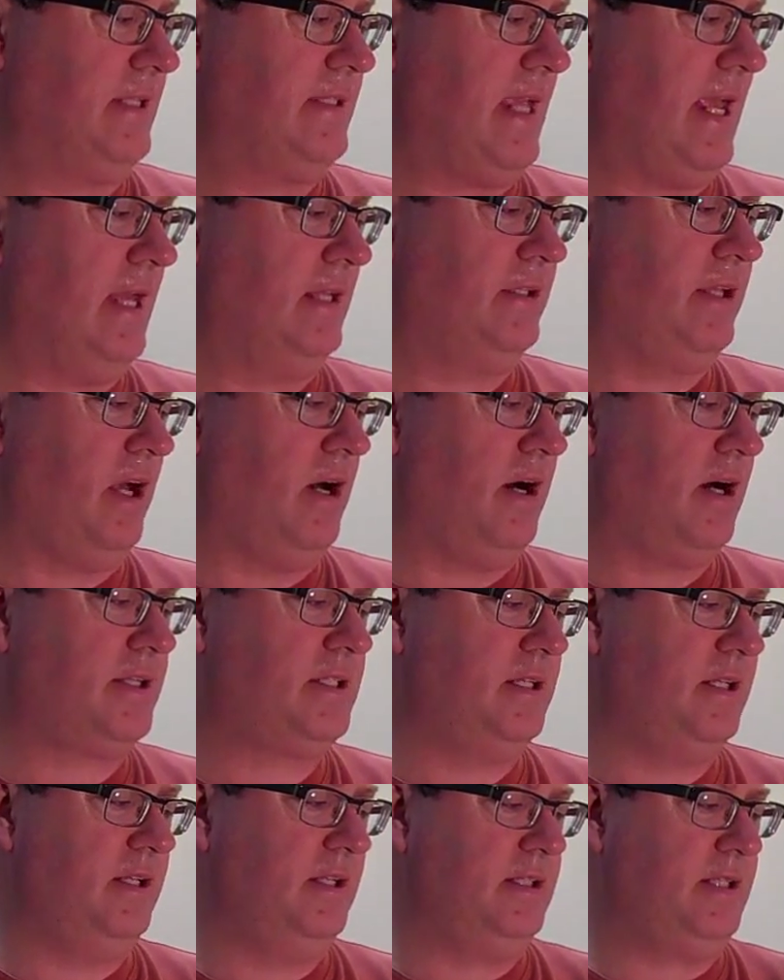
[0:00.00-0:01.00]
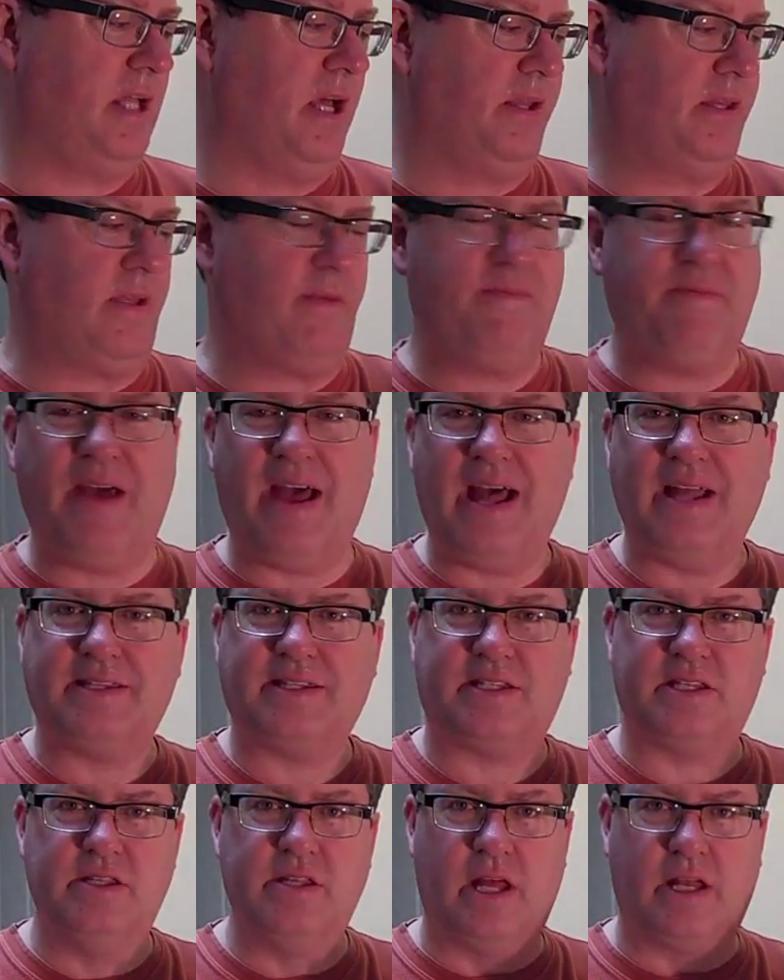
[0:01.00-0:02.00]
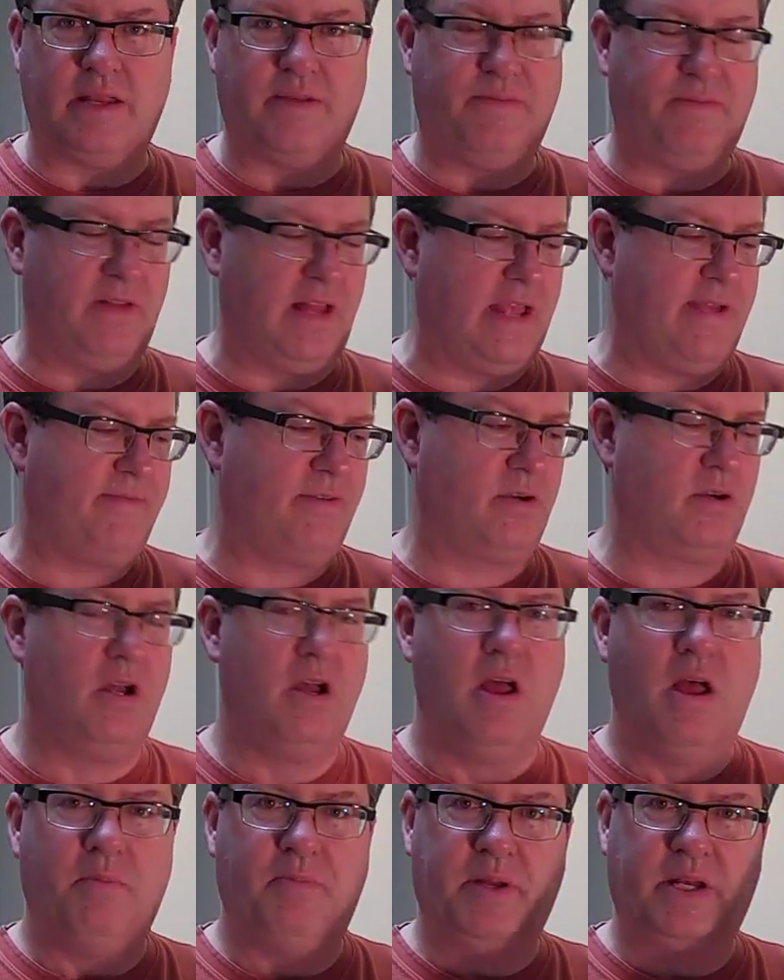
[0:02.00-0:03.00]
antioxidants, healthy fats, nutty flavor,